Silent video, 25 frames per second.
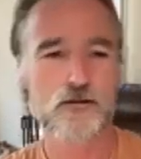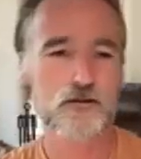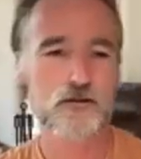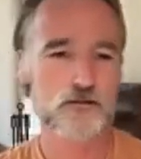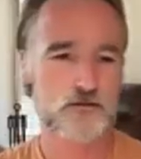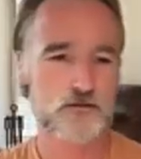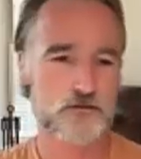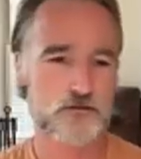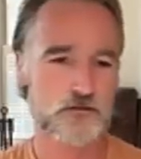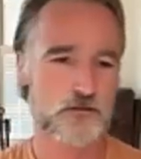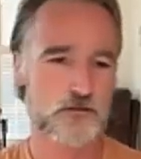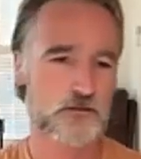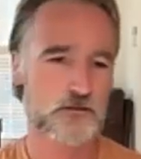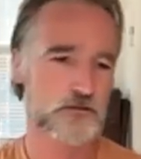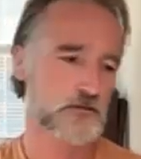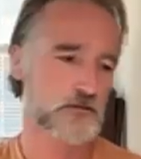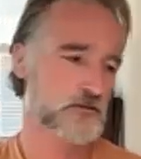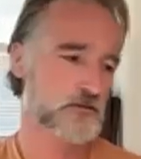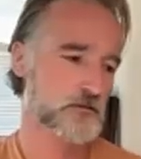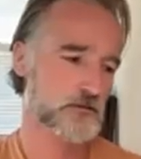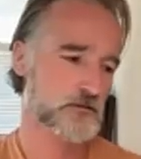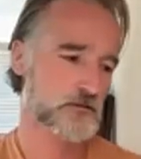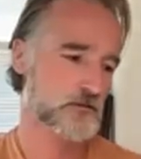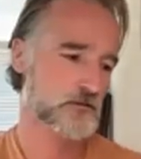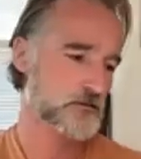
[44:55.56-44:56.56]
because
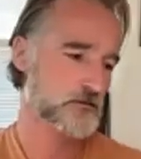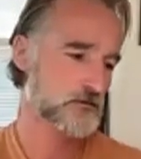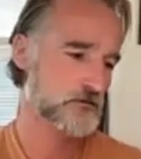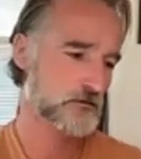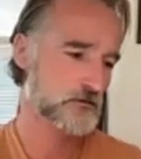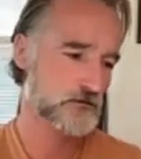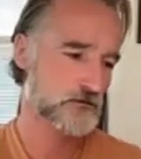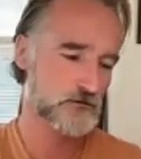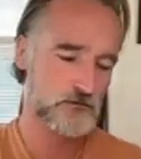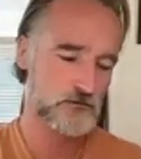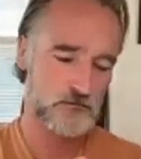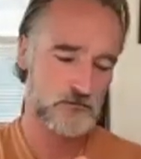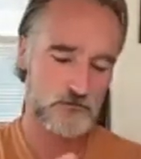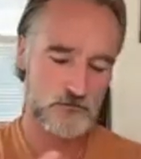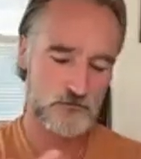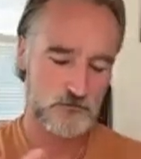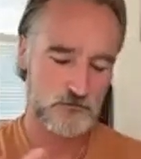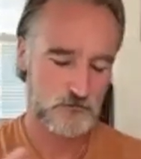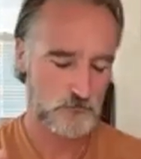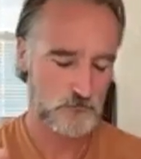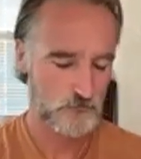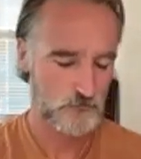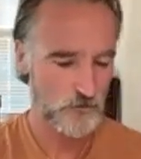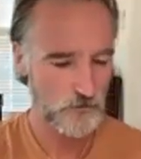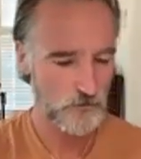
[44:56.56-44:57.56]
there's
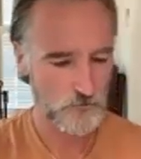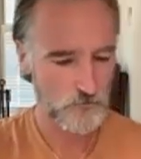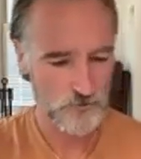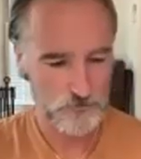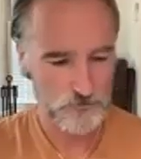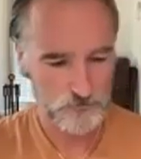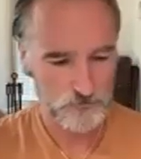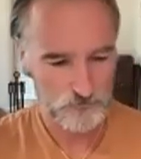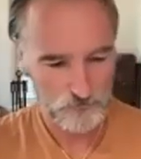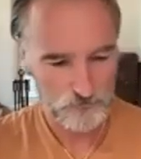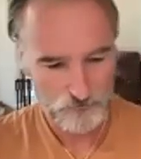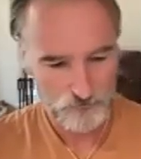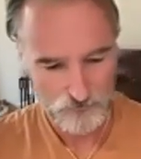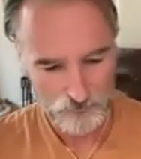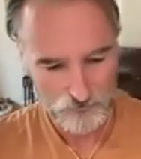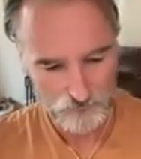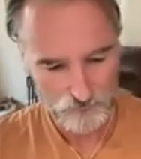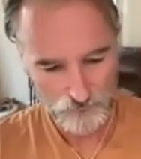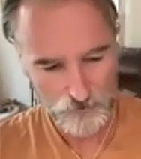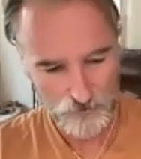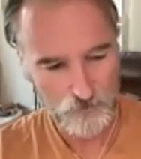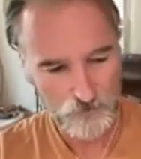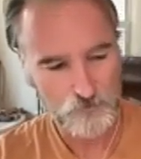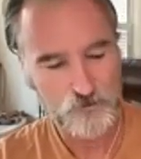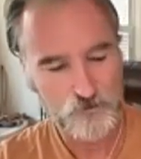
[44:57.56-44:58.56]

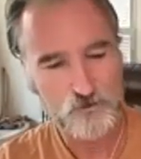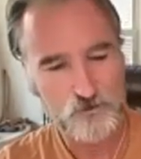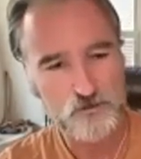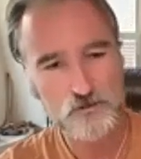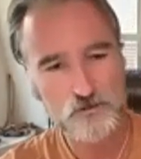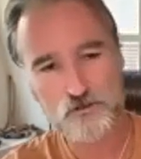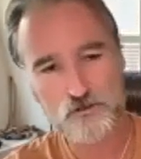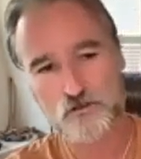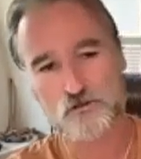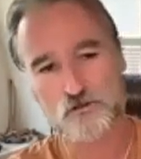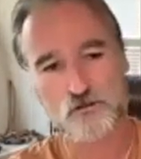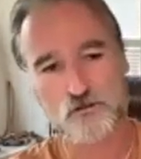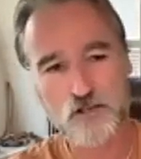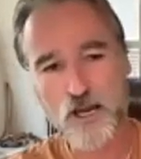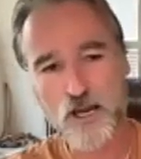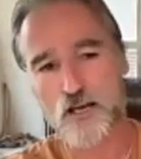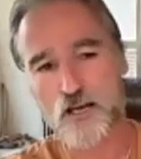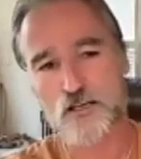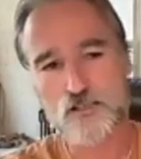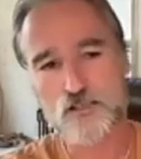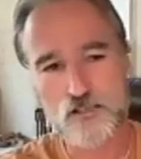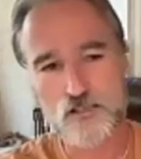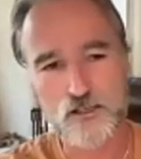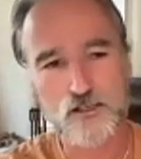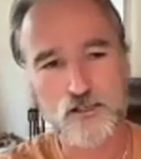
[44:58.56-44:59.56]
venomous
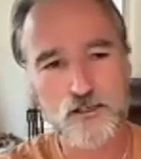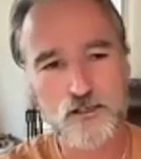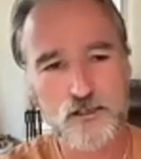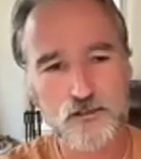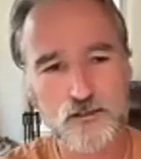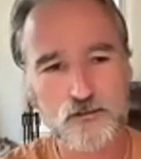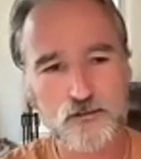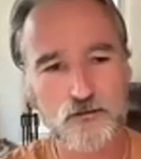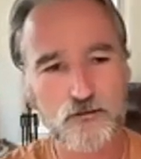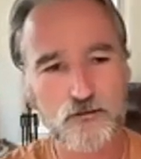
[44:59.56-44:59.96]
snakes in it.